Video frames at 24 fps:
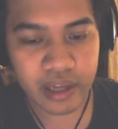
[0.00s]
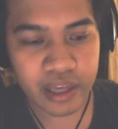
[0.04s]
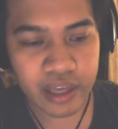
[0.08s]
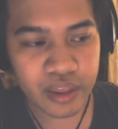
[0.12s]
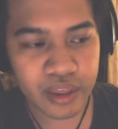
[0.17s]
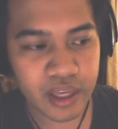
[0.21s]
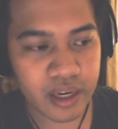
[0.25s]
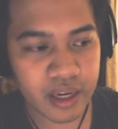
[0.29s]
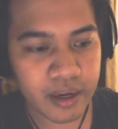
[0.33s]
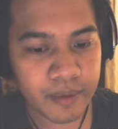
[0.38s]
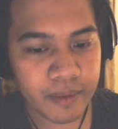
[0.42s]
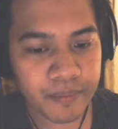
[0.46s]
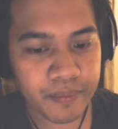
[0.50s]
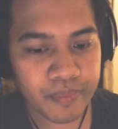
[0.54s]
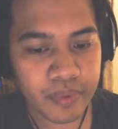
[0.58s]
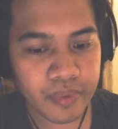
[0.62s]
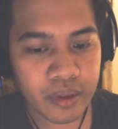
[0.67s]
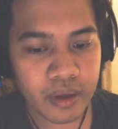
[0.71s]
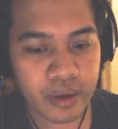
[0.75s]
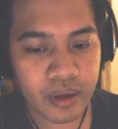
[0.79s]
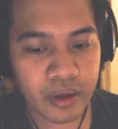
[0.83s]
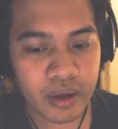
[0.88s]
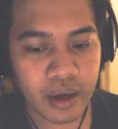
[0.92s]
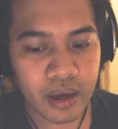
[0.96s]
I think
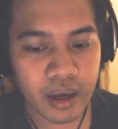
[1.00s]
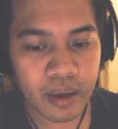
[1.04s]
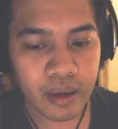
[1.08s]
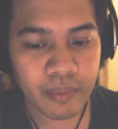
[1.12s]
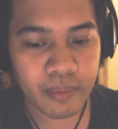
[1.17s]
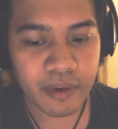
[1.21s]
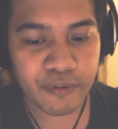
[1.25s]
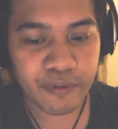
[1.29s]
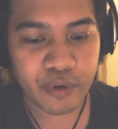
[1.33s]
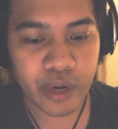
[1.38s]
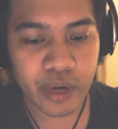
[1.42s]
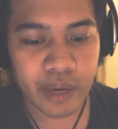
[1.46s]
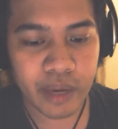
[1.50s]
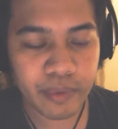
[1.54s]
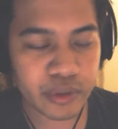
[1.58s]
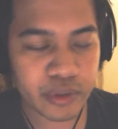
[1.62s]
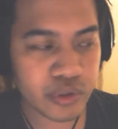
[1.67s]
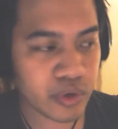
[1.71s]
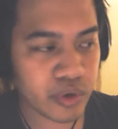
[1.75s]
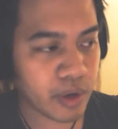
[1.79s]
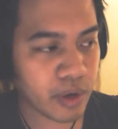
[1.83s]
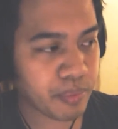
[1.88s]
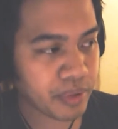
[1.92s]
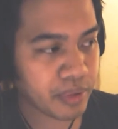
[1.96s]
if you're able
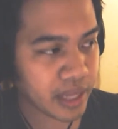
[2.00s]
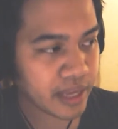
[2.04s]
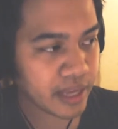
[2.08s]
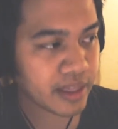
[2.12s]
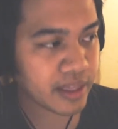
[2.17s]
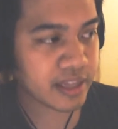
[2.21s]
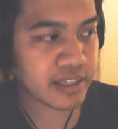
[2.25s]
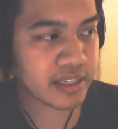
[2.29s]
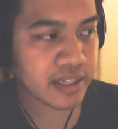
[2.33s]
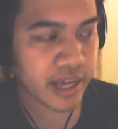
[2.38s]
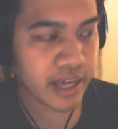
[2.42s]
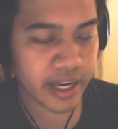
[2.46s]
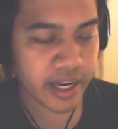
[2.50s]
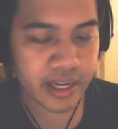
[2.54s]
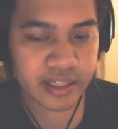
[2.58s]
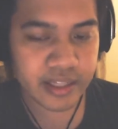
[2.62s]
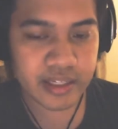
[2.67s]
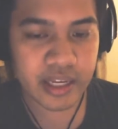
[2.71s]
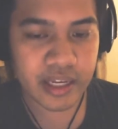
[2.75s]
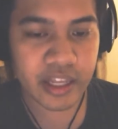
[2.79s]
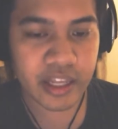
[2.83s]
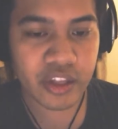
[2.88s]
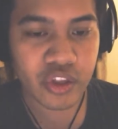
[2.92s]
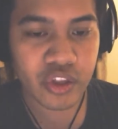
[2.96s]
to apply that
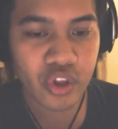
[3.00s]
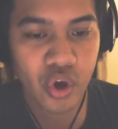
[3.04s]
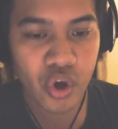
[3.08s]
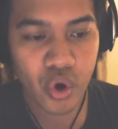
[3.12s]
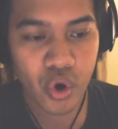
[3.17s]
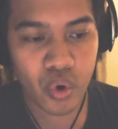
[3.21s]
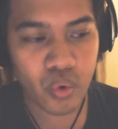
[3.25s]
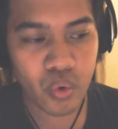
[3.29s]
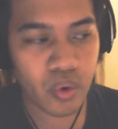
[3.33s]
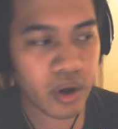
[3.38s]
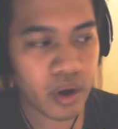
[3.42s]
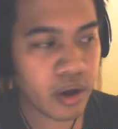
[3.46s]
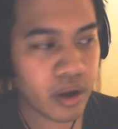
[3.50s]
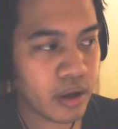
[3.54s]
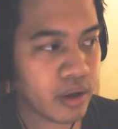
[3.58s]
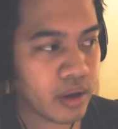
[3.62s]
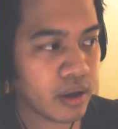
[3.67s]
science and know,